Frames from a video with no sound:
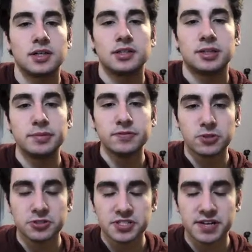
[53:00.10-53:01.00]
Number
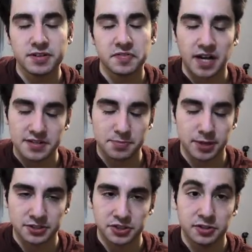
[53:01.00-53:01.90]
475,
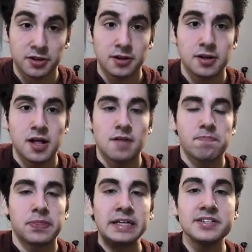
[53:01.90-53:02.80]
sponge.
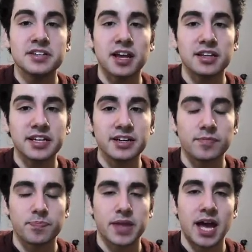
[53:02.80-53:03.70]
This slightly
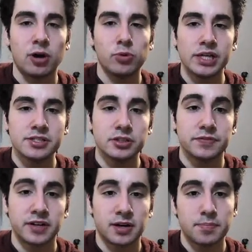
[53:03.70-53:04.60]
outweighs
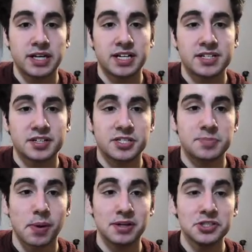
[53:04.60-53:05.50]
loofah because a
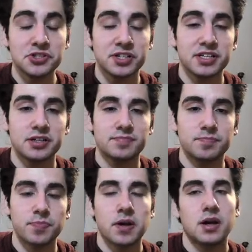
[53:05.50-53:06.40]
sponge
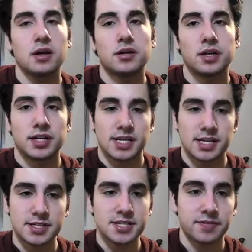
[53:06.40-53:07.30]

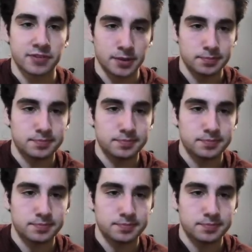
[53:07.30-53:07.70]
is different.